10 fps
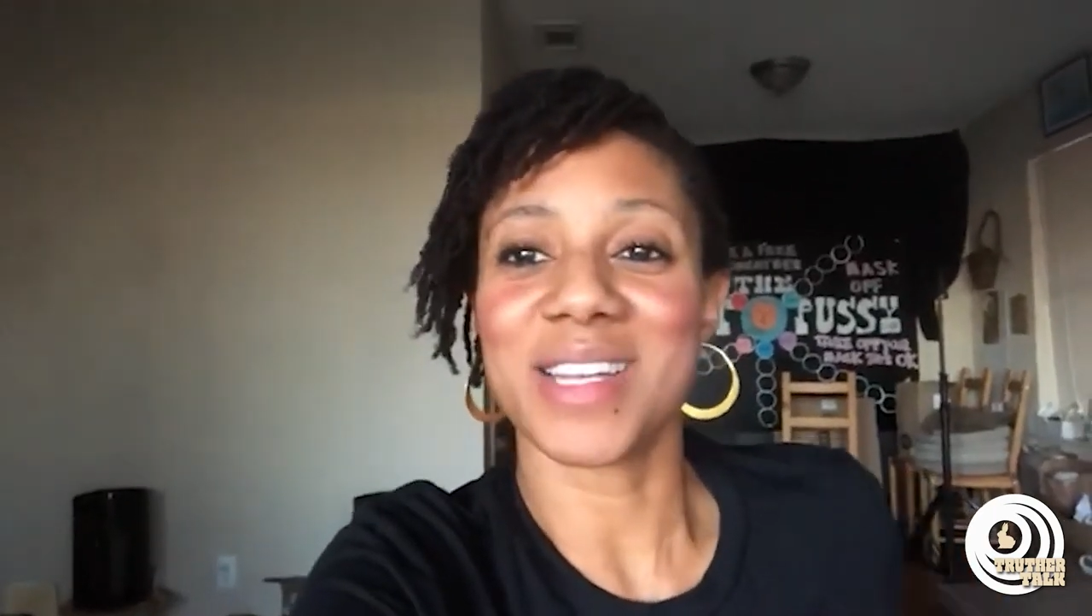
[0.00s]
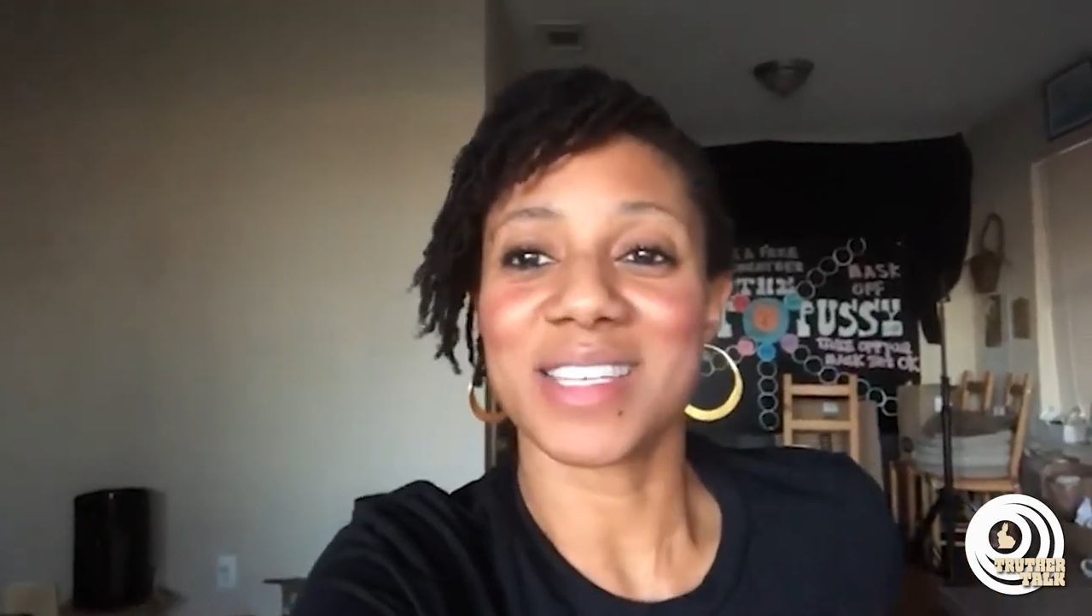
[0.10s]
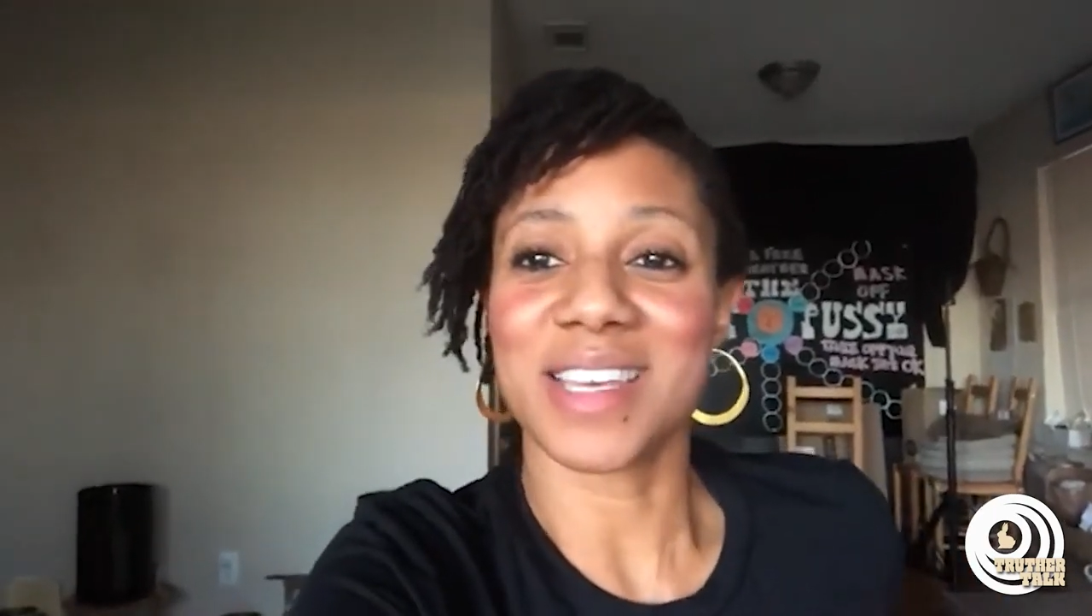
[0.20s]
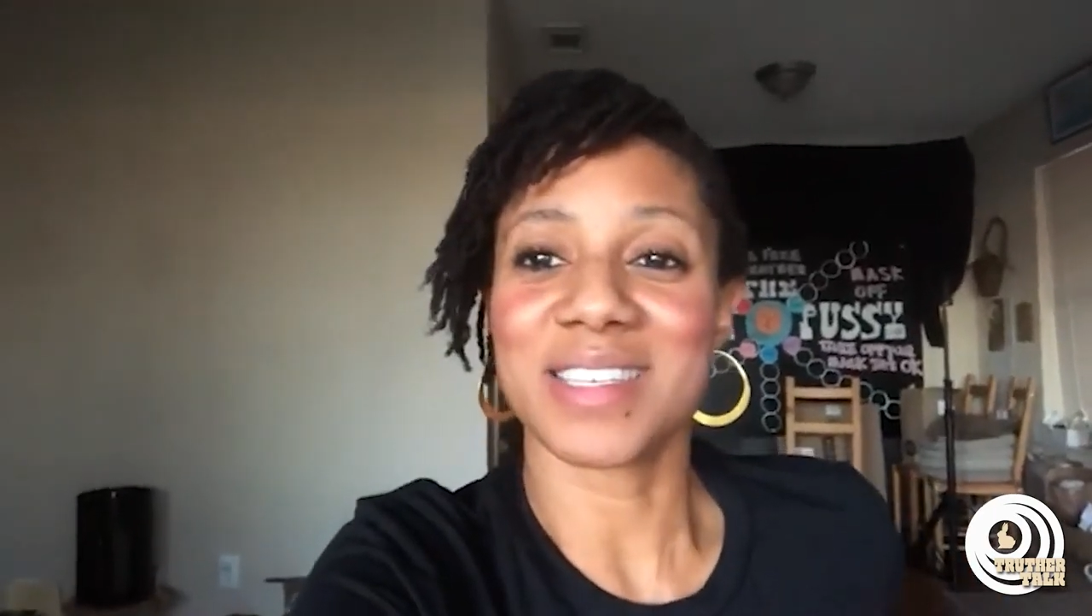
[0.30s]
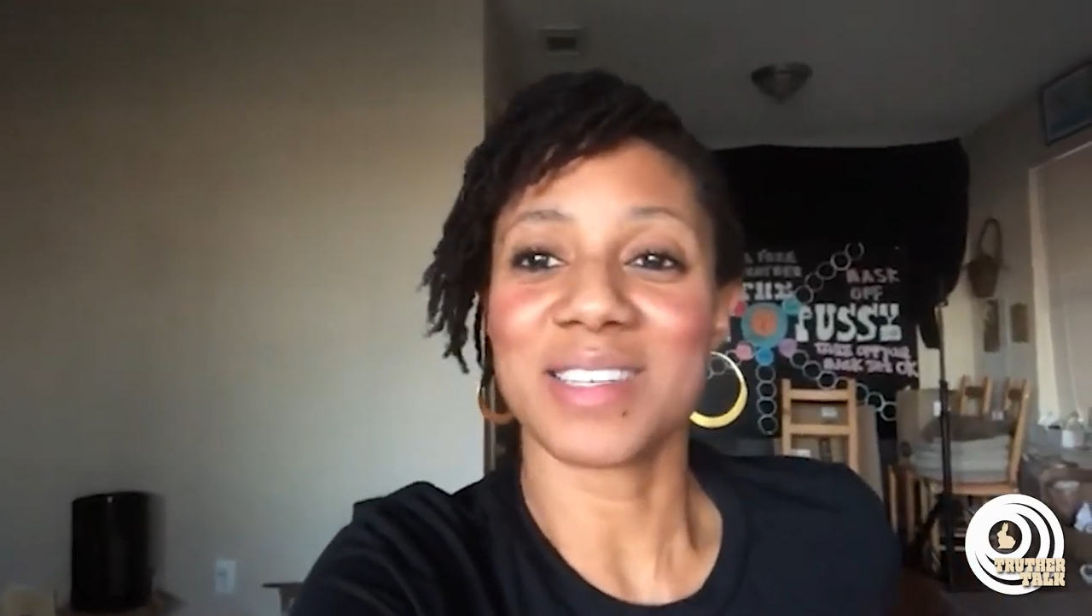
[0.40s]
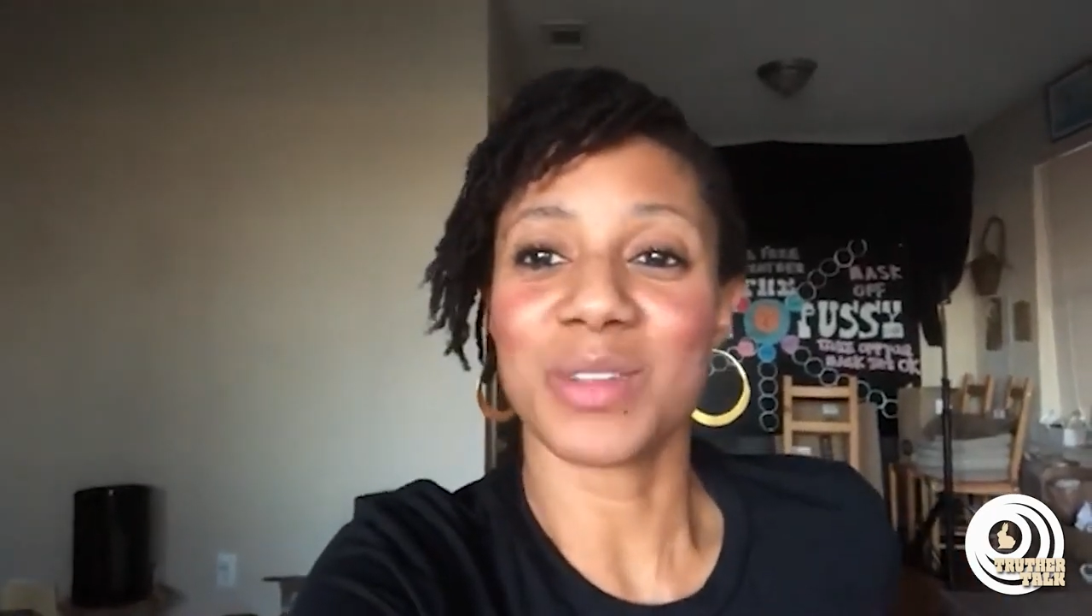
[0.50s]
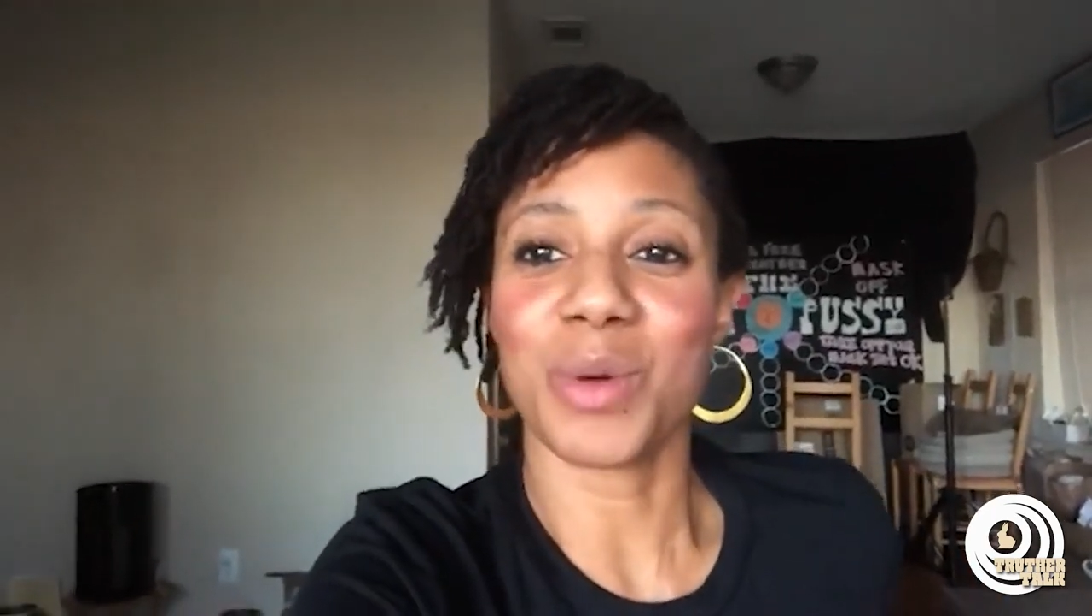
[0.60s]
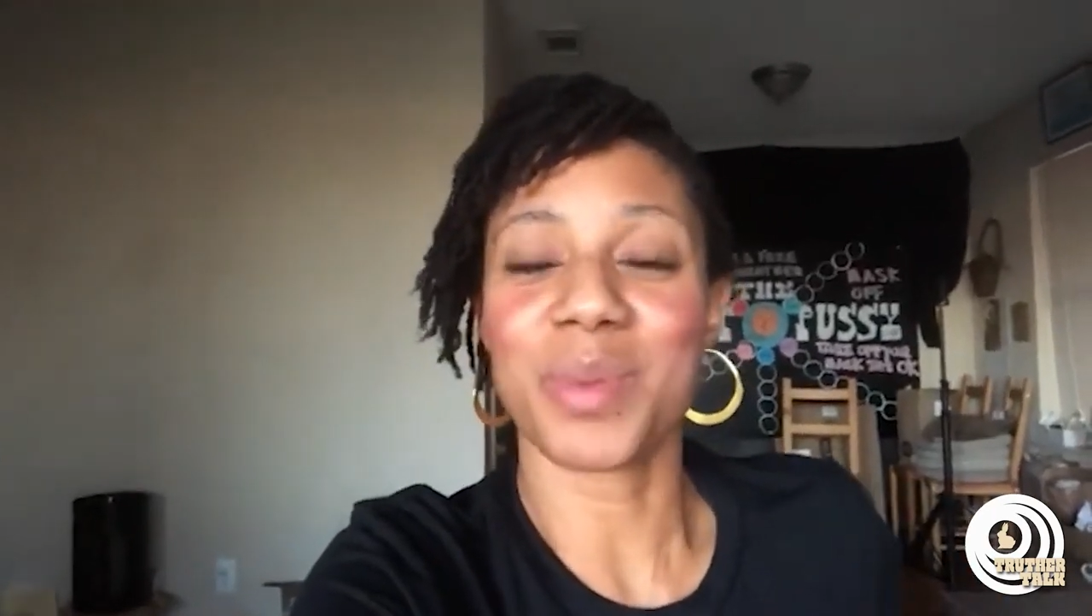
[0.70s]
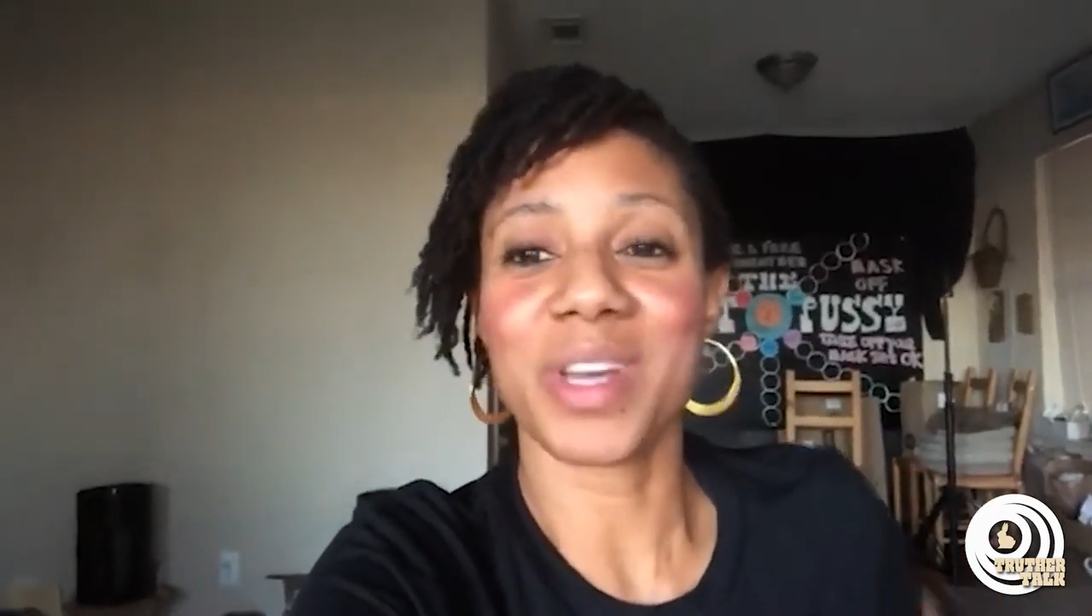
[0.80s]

intestine a little